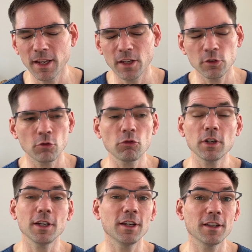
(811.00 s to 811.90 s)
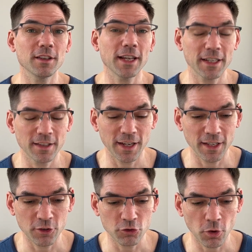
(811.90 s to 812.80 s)
So I really like that
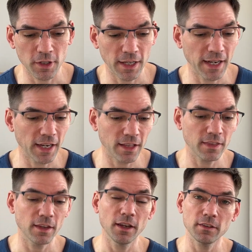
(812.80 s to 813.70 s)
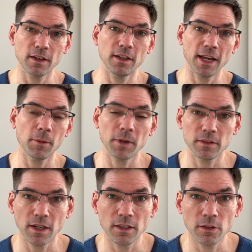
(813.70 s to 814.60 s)
and enjoy that in Tiny Epic
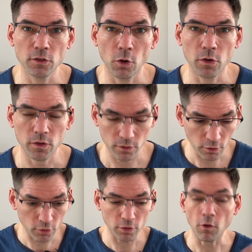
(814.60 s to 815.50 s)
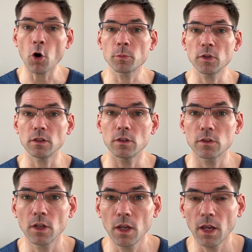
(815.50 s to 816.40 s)
Dinosaurs. And there's lots of
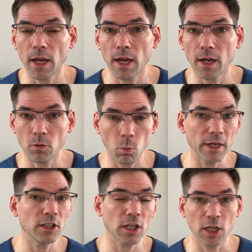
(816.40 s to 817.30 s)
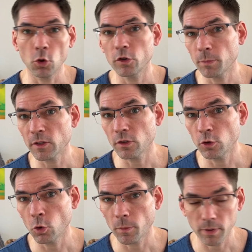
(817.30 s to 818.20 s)
options and where you can go, especially in
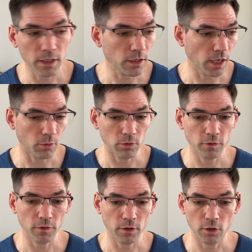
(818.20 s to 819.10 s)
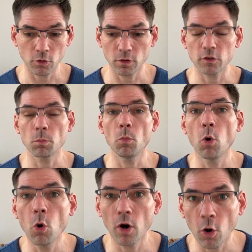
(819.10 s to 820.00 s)
lower player count. If there's
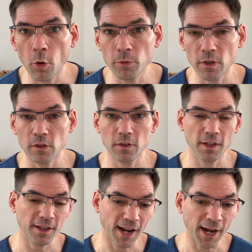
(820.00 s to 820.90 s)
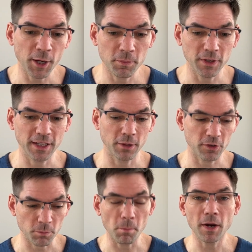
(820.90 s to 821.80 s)
more options than in higher player count,
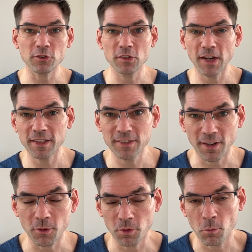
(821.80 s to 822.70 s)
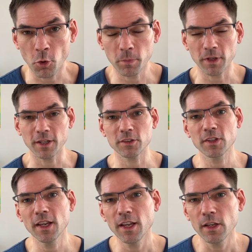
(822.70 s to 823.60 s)
it's much tighter with more players.
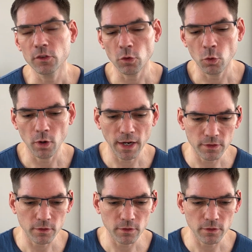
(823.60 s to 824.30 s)
So